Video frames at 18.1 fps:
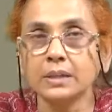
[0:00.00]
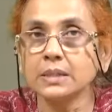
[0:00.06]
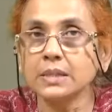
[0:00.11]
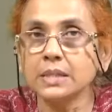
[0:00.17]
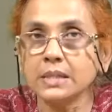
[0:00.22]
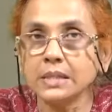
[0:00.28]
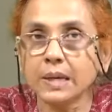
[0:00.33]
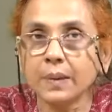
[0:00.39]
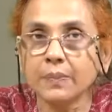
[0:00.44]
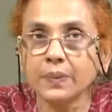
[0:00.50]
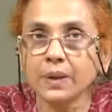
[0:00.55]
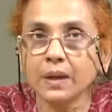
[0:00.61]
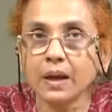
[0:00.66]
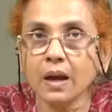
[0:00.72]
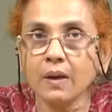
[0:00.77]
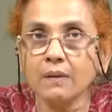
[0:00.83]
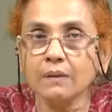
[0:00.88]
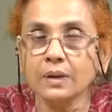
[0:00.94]
This is
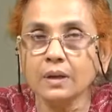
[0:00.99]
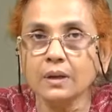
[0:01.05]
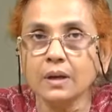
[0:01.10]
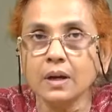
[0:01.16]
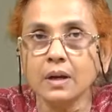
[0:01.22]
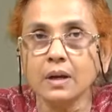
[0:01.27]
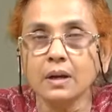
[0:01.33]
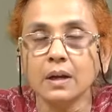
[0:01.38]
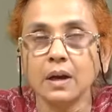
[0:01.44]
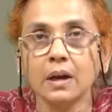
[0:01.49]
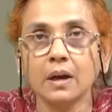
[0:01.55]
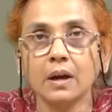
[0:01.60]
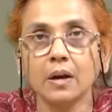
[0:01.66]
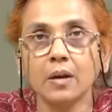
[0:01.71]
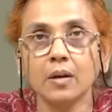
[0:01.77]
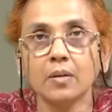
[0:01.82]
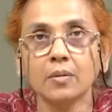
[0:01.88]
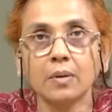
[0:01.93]
something I will uh,
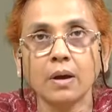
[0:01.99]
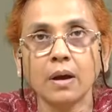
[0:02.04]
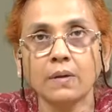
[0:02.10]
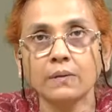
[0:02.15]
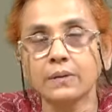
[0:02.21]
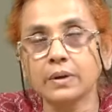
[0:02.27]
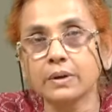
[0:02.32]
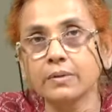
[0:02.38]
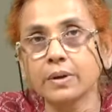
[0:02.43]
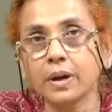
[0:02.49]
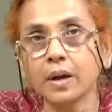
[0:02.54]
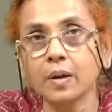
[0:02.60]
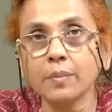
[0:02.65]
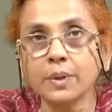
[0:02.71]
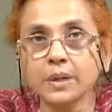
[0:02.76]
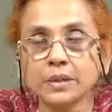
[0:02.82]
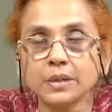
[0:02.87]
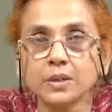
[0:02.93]
I will
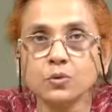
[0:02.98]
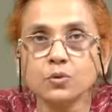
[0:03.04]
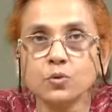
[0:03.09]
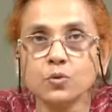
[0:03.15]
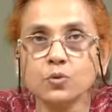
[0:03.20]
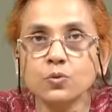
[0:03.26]
recommend you